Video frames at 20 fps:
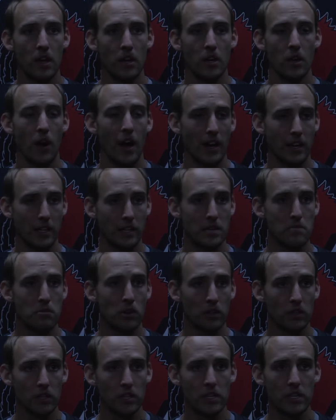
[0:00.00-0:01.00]
you know,
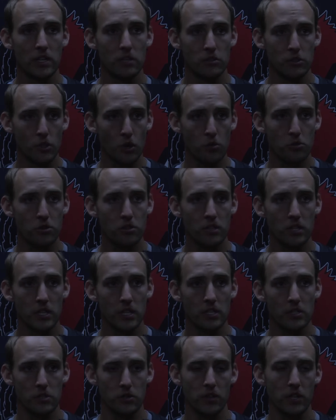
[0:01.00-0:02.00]
academically and socially,
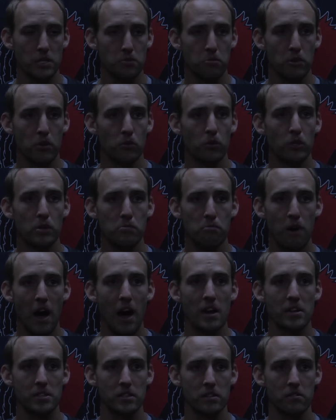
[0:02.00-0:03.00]
and so that's been a really
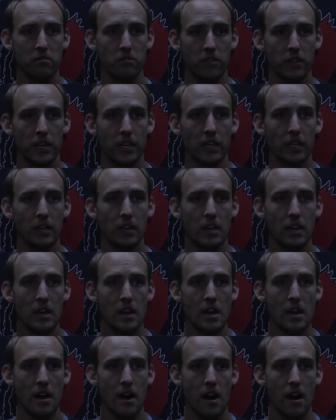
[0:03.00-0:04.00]
positive thing.
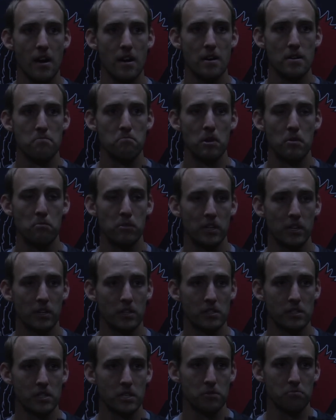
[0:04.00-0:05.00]
And
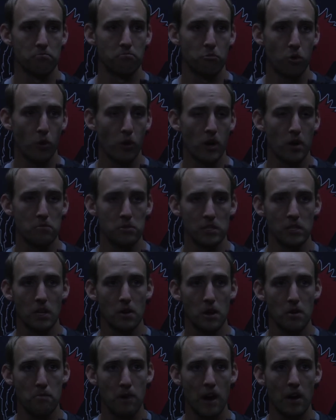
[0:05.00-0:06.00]
because this program's
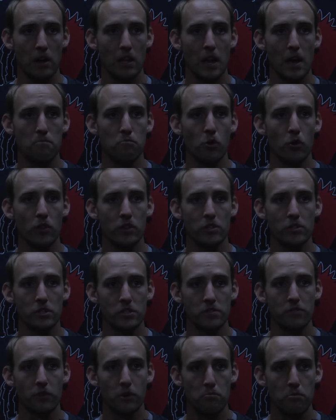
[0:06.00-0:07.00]
about a lot more than
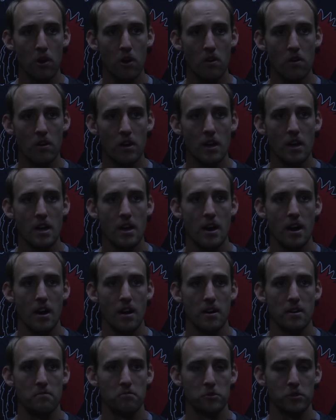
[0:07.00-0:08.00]
just football,
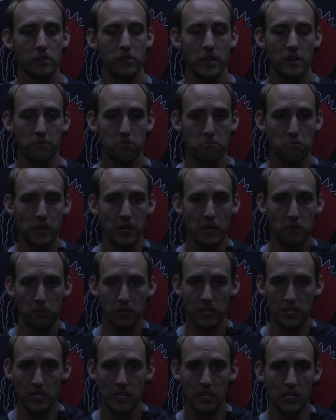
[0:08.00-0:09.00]
so they've been able
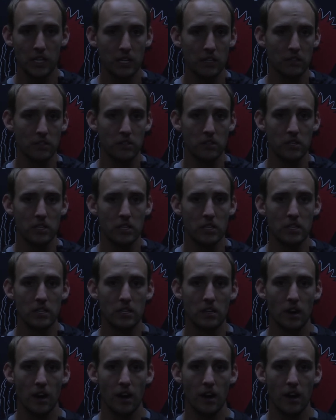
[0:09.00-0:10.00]
to get into the
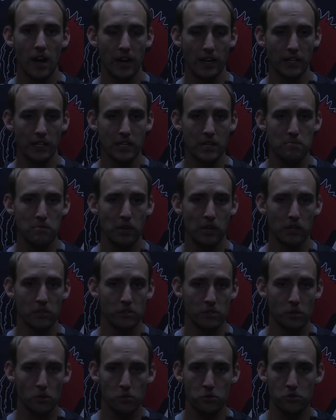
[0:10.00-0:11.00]
academic and
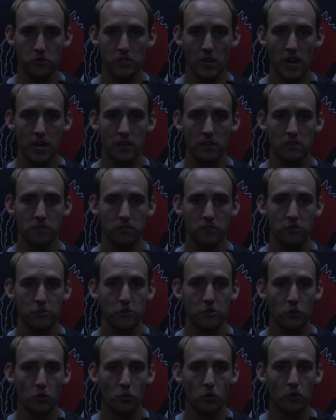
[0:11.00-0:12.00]
social side of
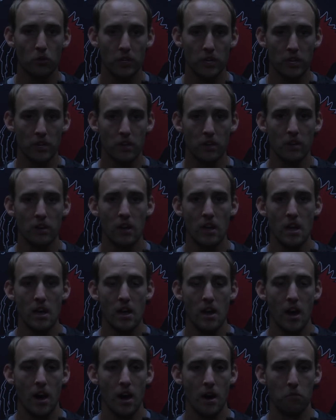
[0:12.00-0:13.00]
school here,
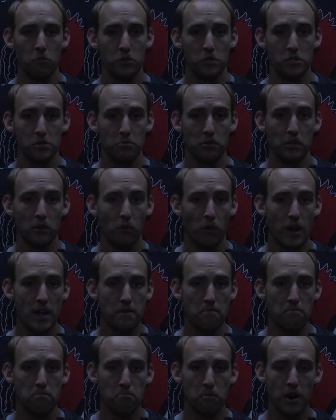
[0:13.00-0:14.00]
which has been
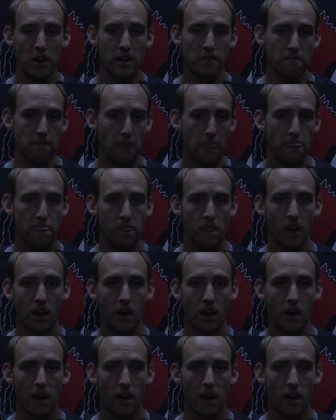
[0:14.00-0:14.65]
great. But